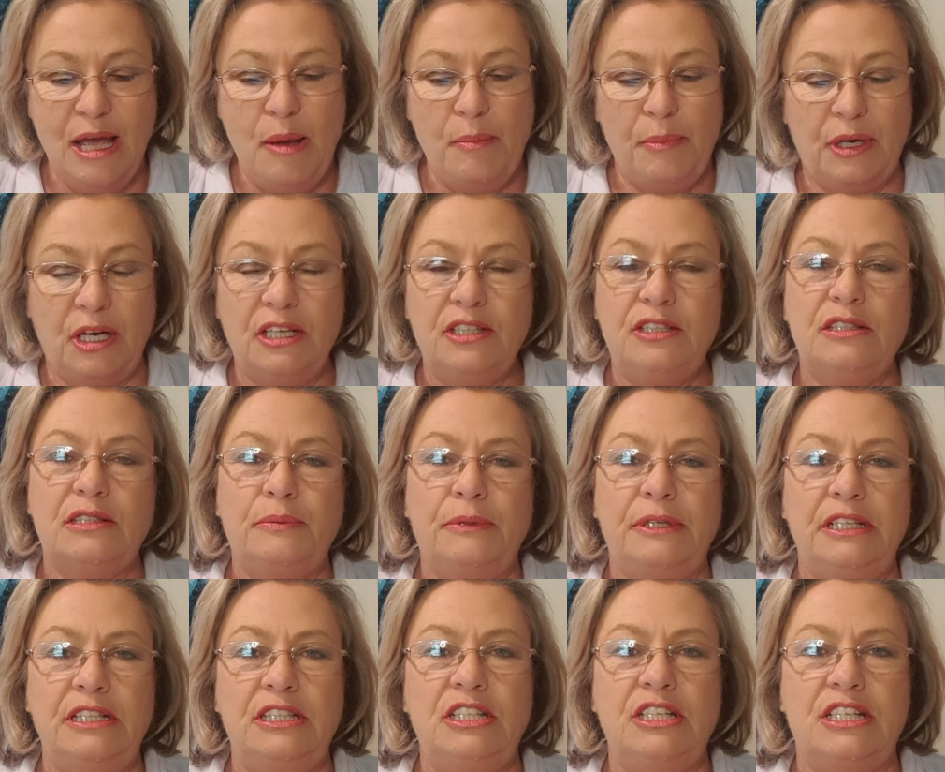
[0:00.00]
but I just
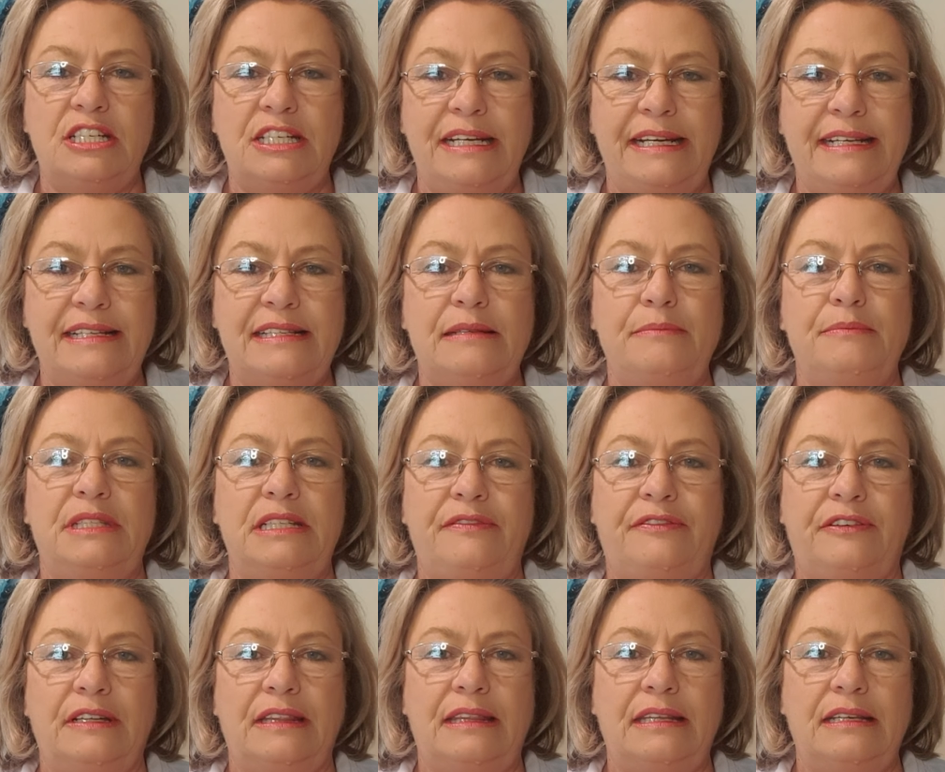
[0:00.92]
wanted to share some
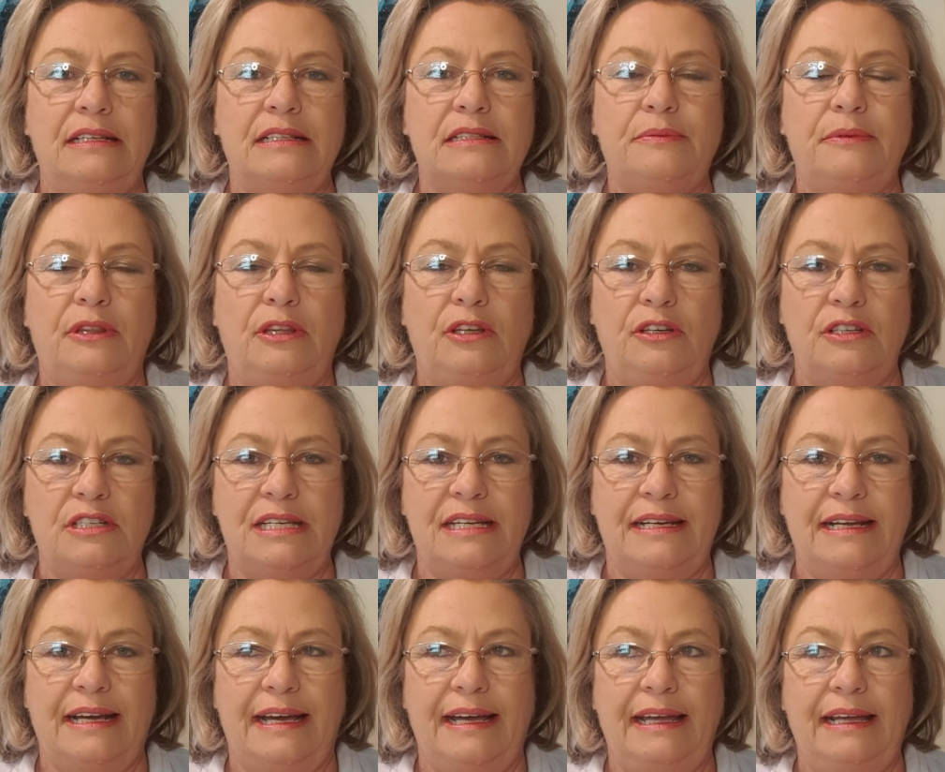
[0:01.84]
different things with you
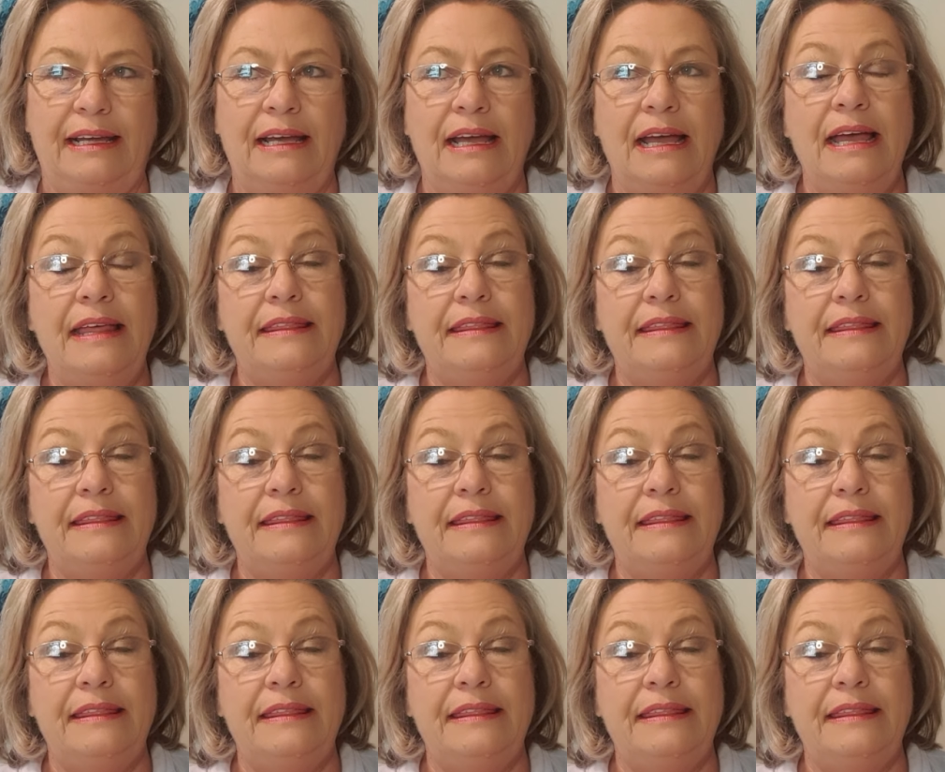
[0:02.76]
today